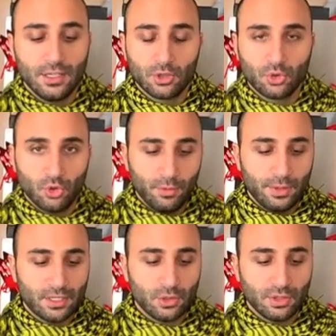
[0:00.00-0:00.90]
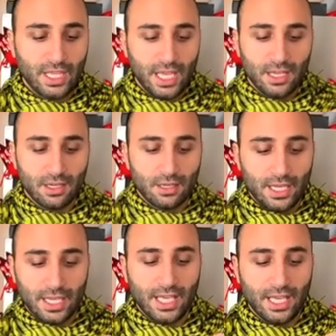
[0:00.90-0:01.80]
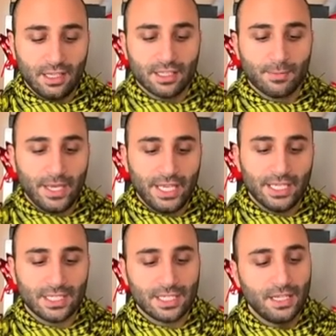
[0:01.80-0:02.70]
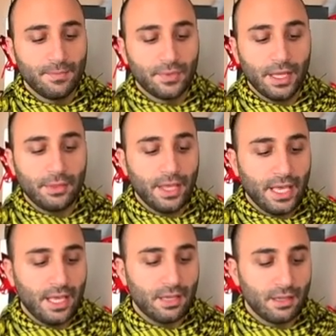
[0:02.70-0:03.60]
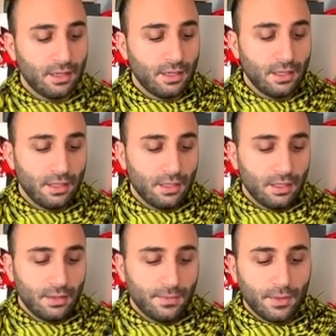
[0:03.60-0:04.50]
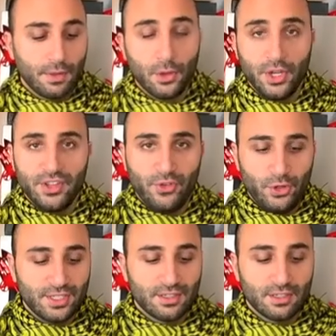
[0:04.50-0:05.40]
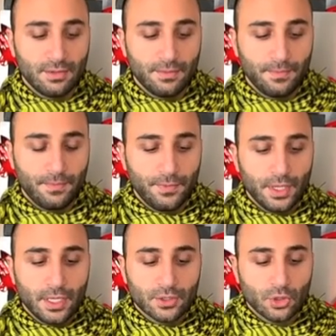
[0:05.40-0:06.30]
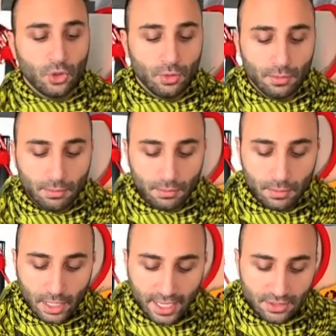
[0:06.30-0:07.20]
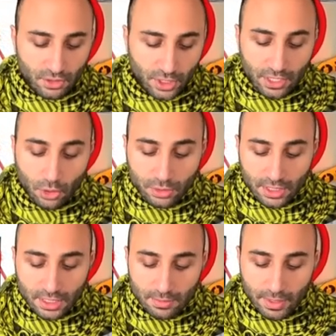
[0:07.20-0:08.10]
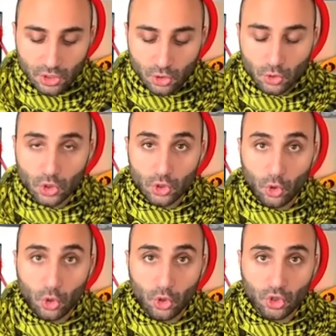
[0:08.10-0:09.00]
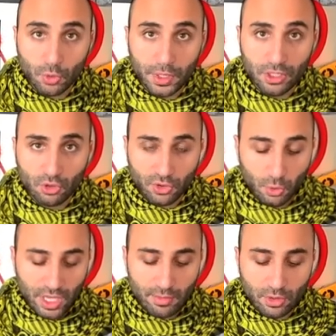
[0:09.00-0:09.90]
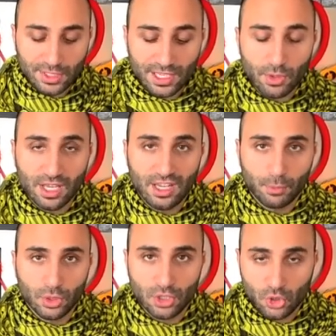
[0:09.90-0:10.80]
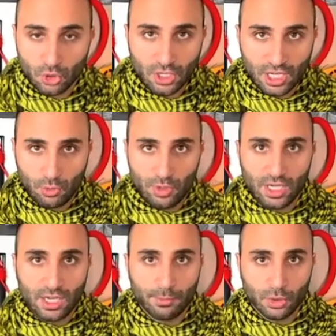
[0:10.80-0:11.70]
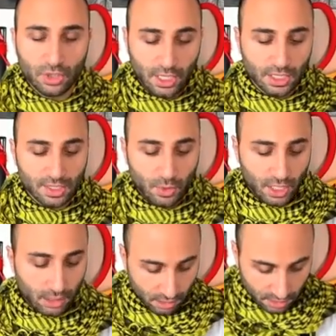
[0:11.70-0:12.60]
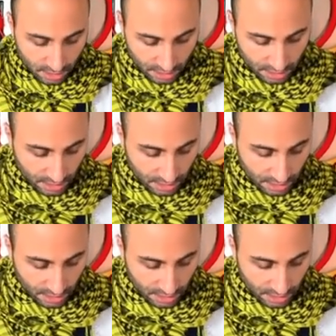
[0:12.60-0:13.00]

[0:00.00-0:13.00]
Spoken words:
October, so 10, again the space, and then 31st. So as you can notice, make sure you don't open it all the way, because here we're gonna put the sugar and we're gonna put the sprinklers.